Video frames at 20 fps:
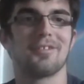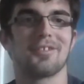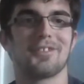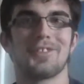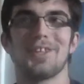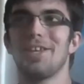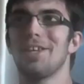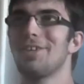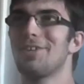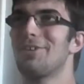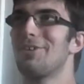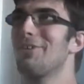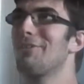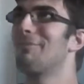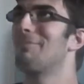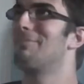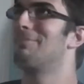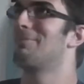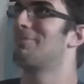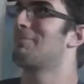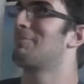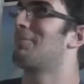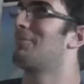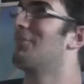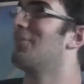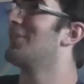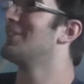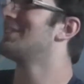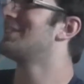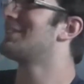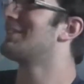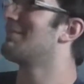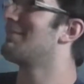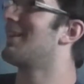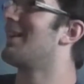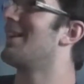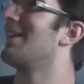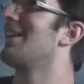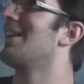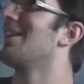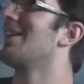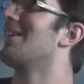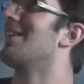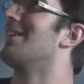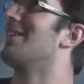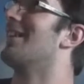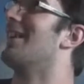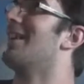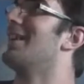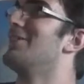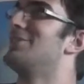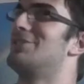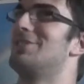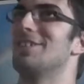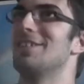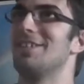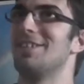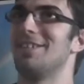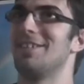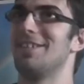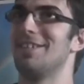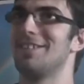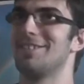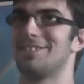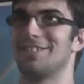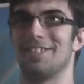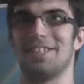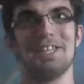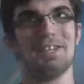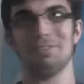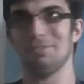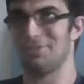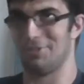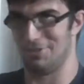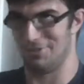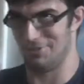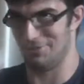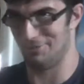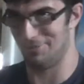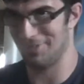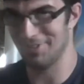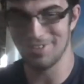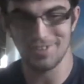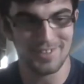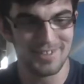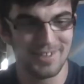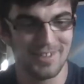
Thank you, voice in my head. I didn't need to hear you.